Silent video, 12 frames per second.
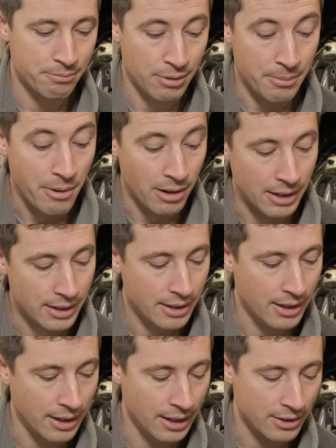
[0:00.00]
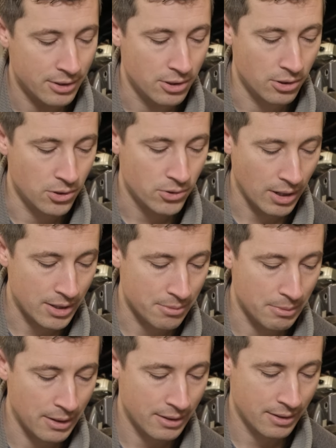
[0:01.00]
Primarily it's to
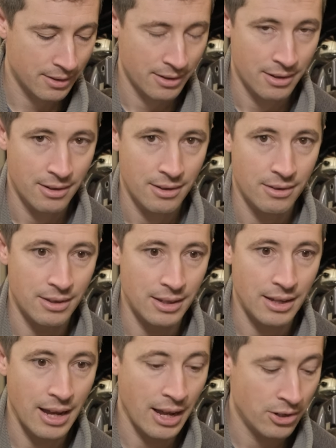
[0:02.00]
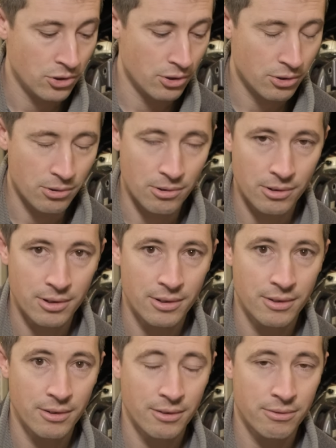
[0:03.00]
transmit the engine torque
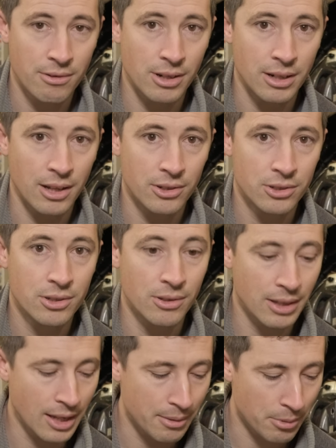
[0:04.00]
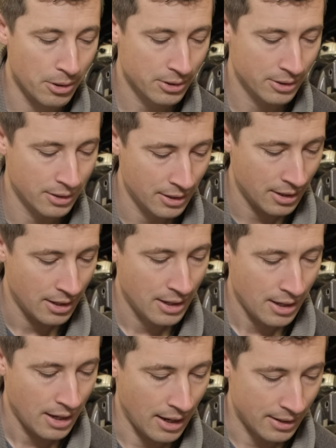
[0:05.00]
through the clutch to the gearbox,
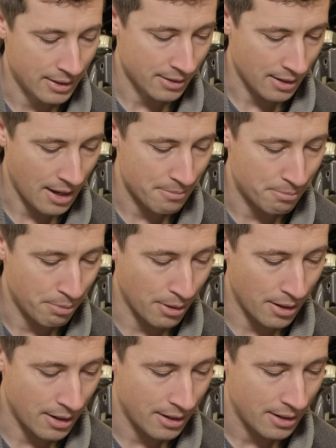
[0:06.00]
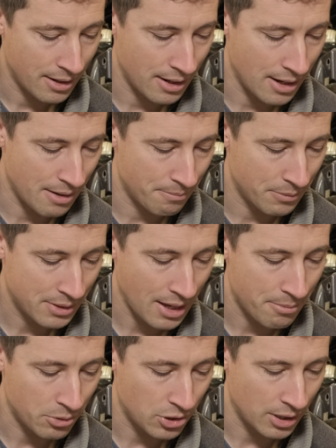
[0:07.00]
and it does that by
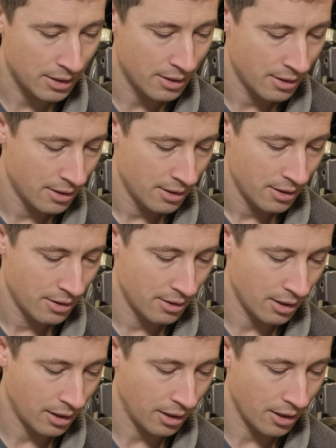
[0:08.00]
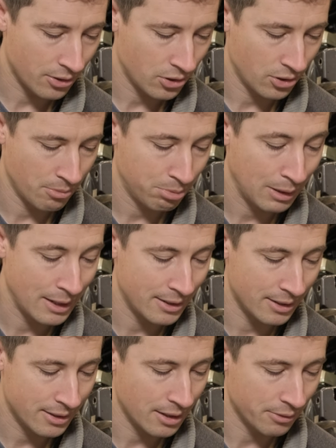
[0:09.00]
sandwiching the clutch plate
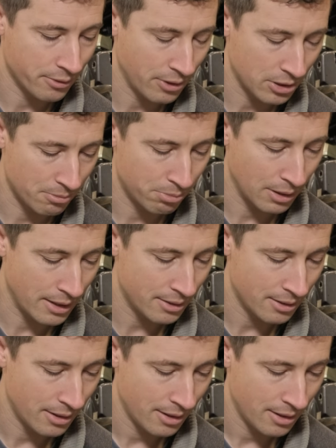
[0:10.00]
itself, the friction plate,